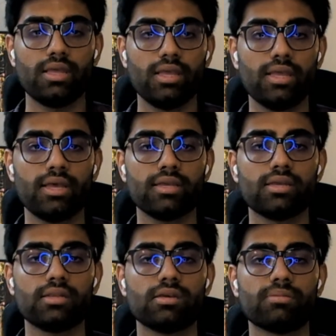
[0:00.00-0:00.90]
AI
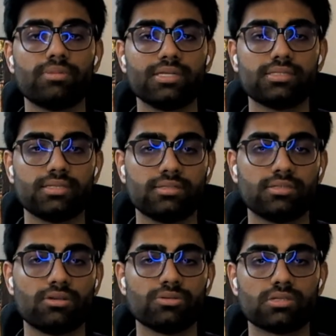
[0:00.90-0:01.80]
can compress
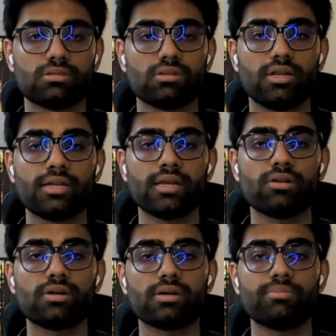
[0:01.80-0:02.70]
execution, it
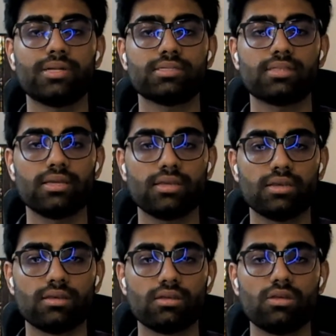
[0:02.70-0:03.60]
cannot compress
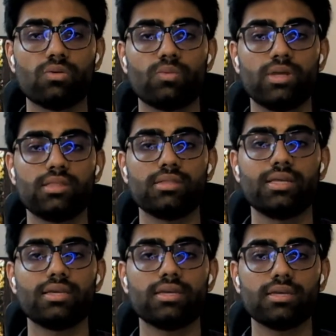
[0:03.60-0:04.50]
thinking. When the
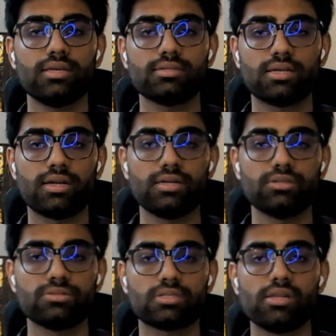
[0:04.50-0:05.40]
thinking is hard, you
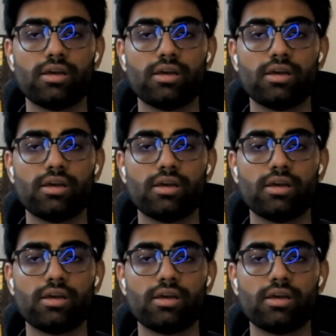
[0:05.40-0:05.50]
still